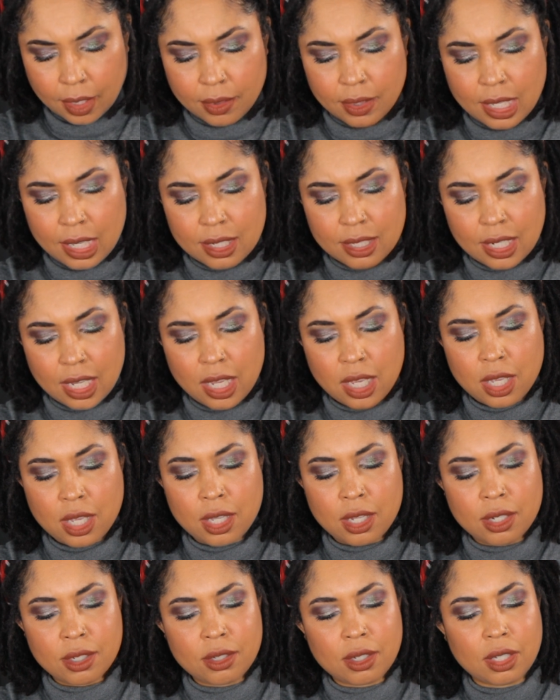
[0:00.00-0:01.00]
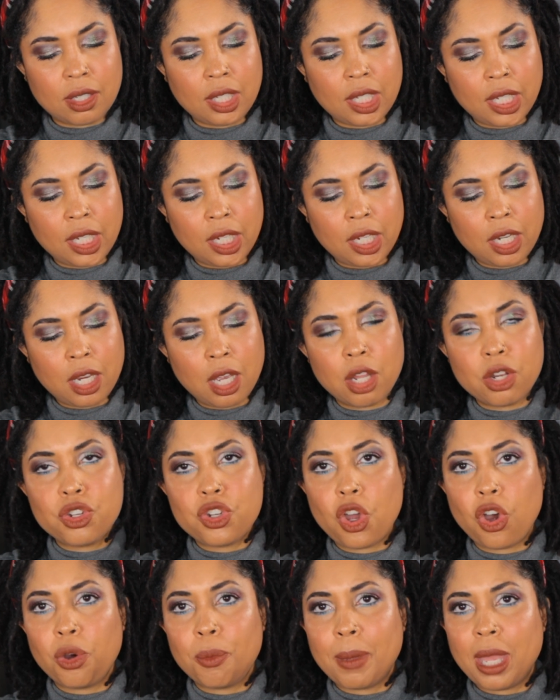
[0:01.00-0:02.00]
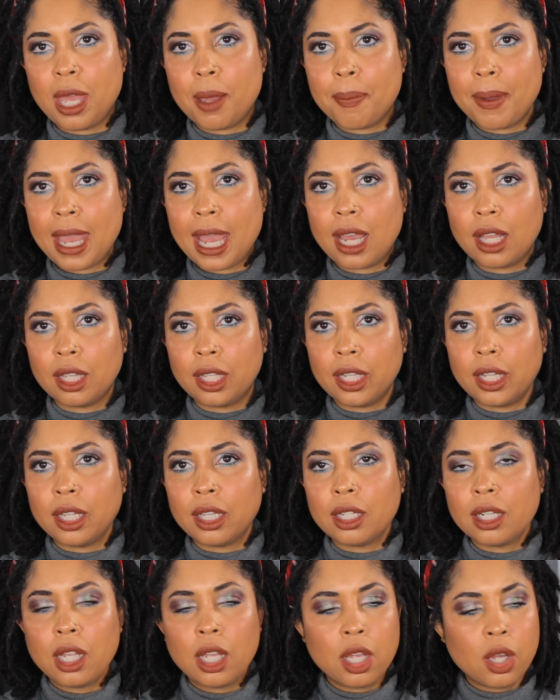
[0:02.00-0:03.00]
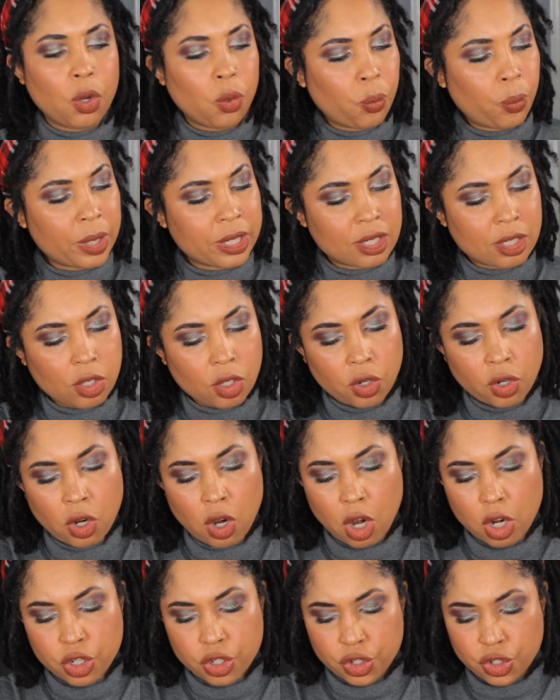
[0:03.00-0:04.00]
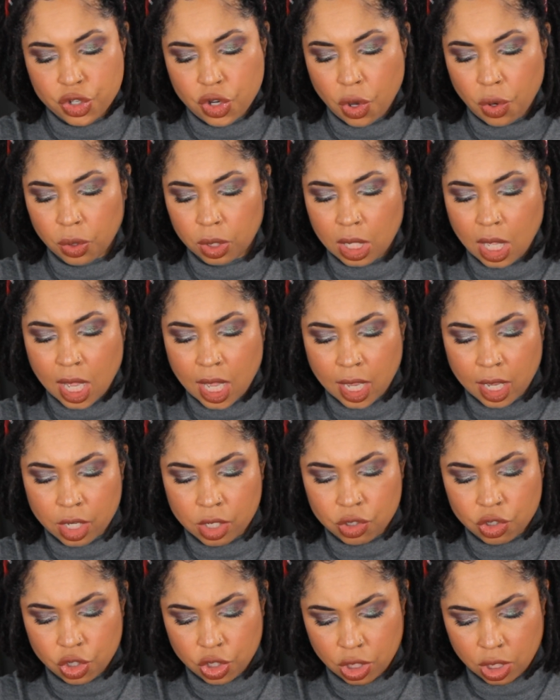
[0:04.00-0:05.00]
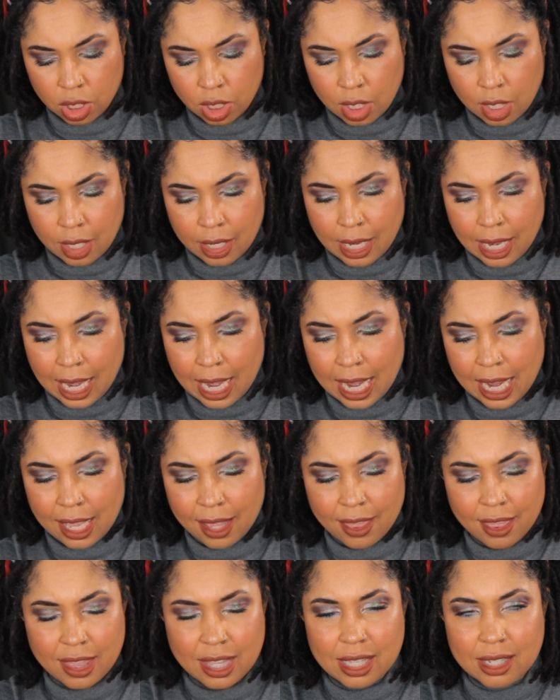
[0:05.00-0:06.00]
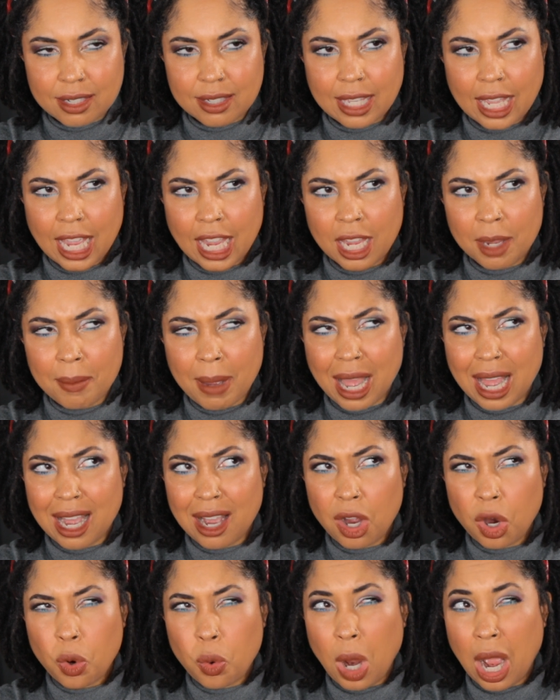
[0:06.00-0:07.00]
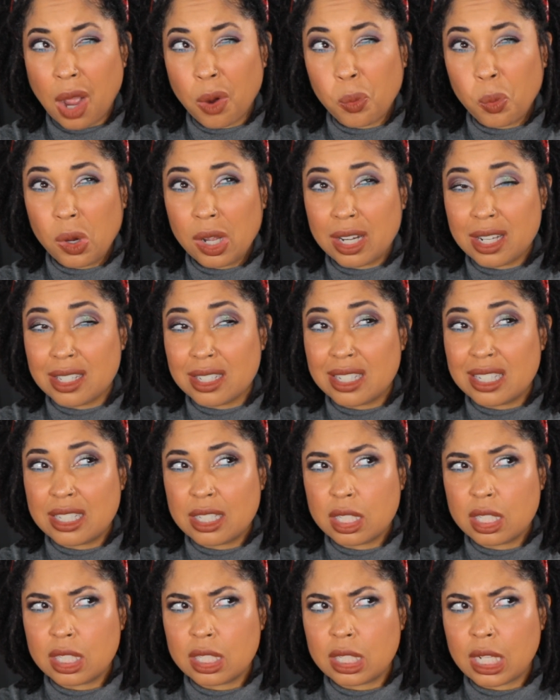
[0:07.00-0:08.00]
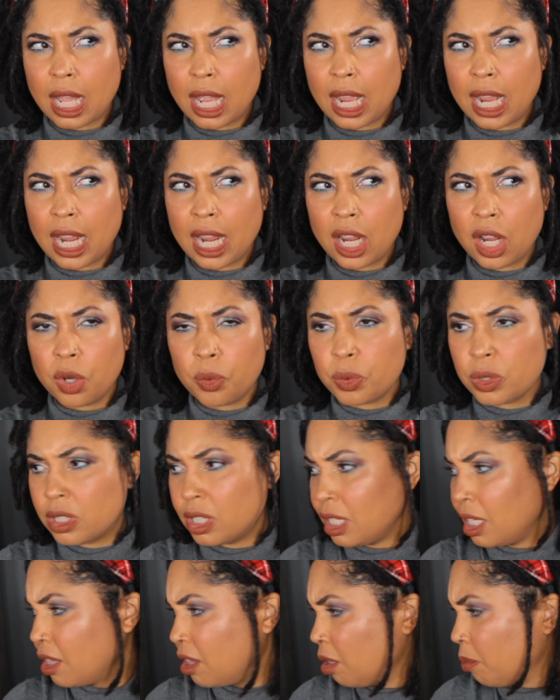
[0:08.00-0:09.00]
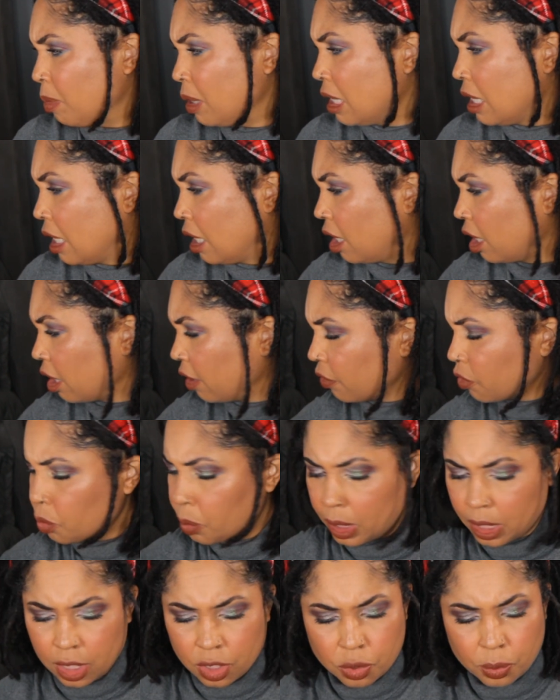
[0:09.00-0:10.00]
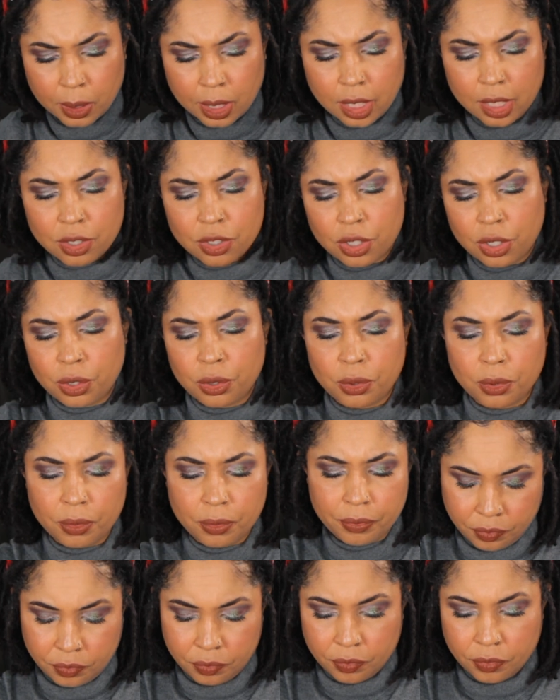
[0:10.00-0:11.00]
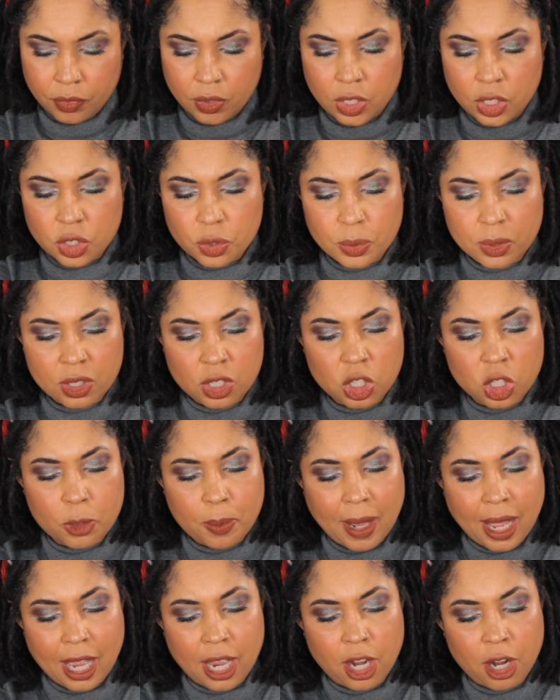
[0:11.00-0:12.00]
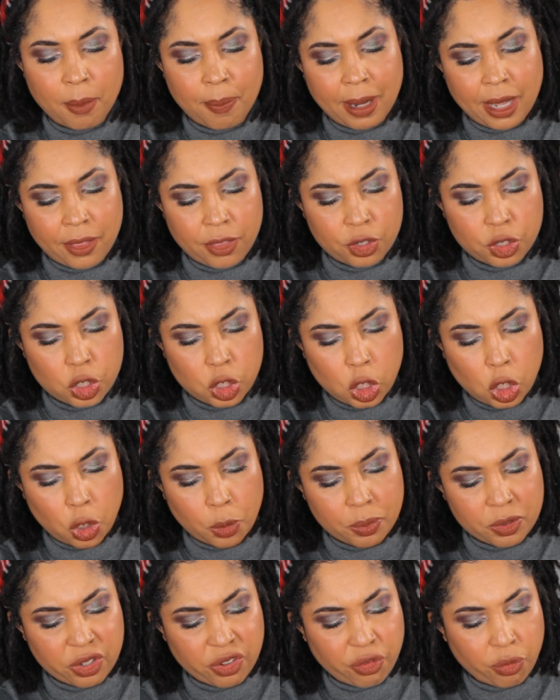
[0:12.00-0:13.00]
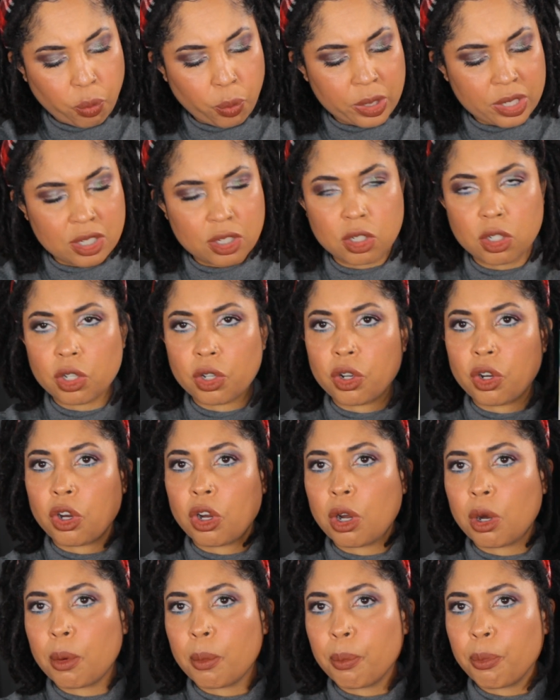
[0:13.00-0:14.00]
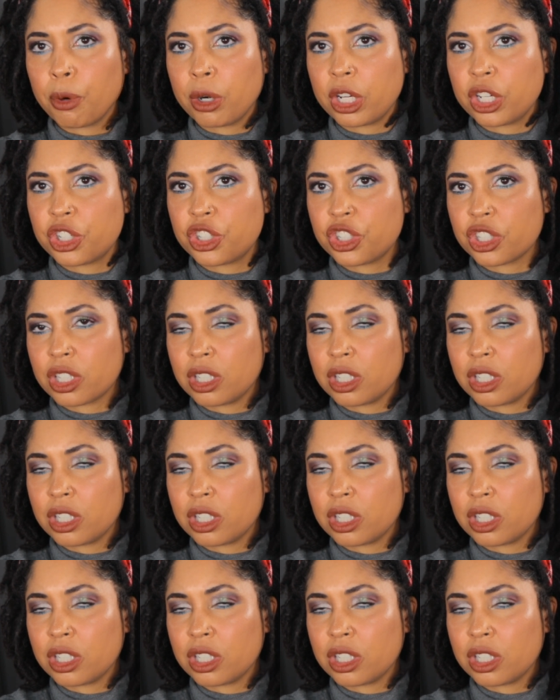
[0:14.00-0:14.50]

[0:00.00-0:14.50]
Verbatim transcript: This is the Nomad palette, Whistler Snow Lodge. And this came out, I wanna say, was it at the beginning of twenty twenty-two? This was inspired by the slopes of Whistler, British